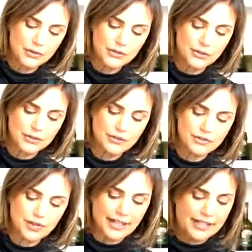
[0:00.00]
so it's
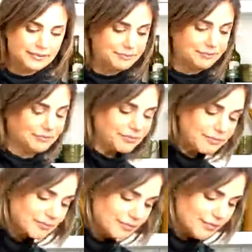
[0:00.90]
fine.
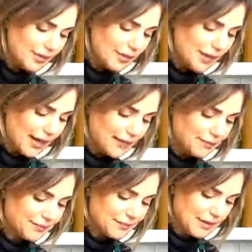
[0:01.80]
Okay,
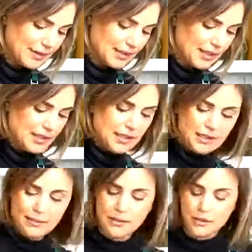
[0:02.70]

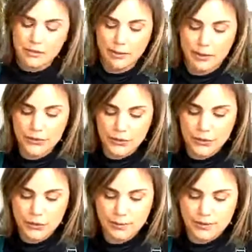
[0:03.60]
I'm gonna do both
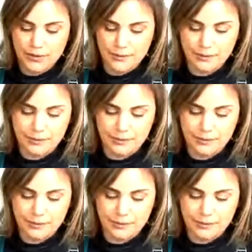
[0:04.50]
scoops.